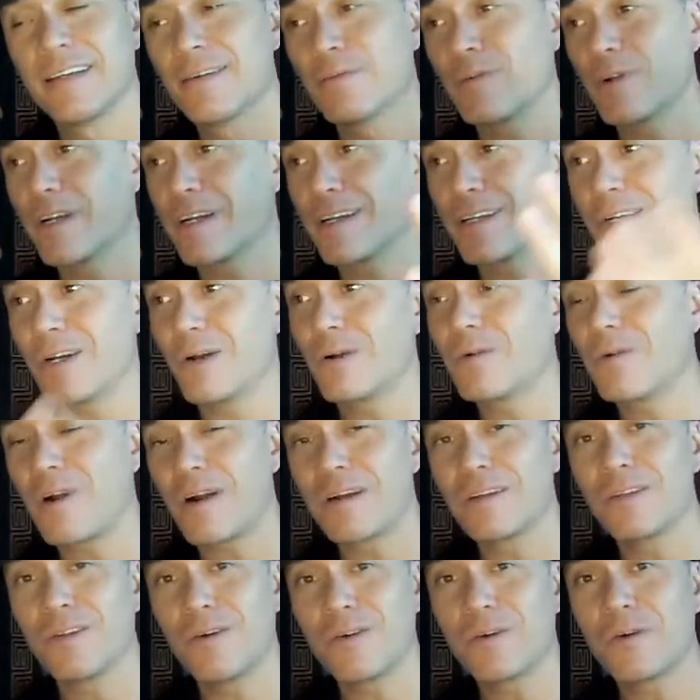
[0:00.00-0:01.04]
We're going to go to
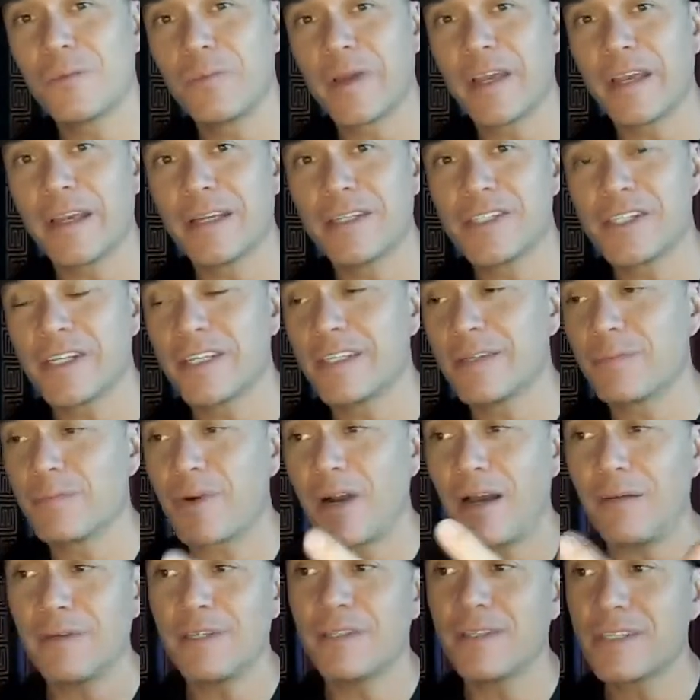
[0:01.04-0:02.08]
our local page, and it
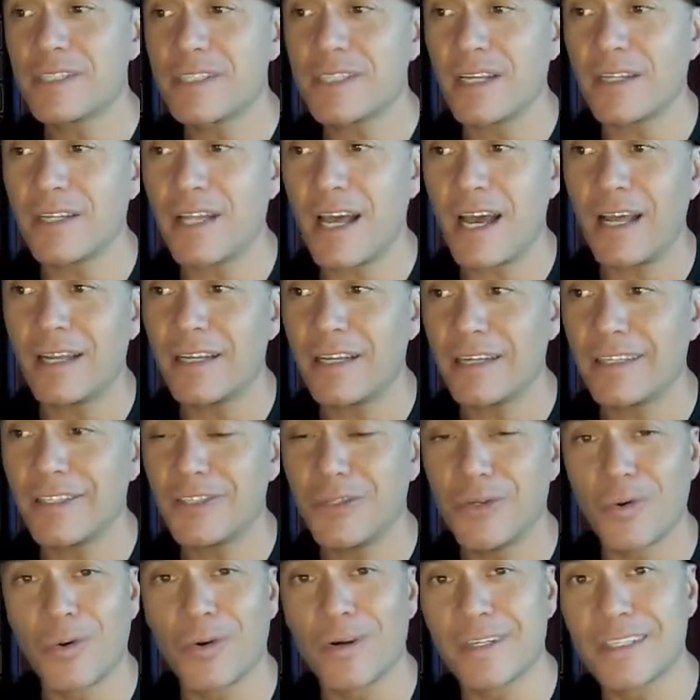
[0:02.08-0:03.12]
probably looks a lot like
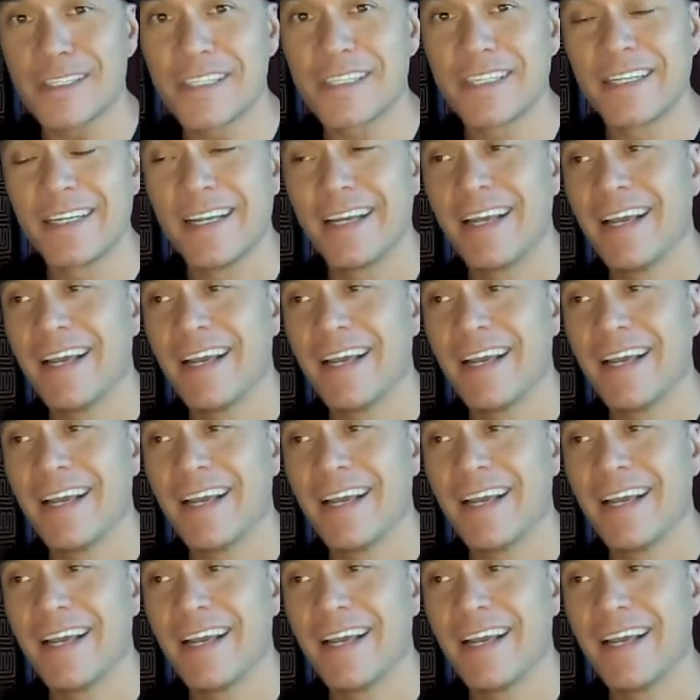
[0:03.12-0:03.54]
yours.